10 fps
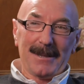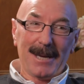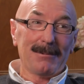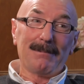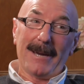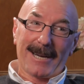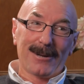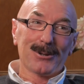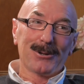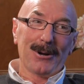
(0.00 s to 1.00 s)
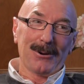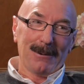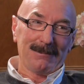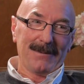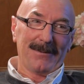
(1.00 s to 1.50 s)
They would be a close
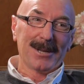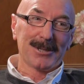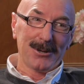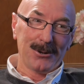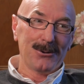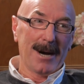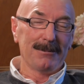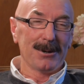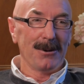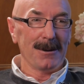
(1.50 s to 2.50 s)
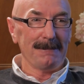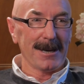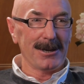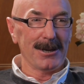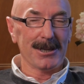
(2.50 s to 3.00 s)
runner-up to France and who I would want,
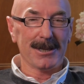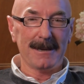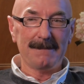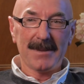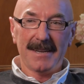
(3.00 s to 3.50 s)
because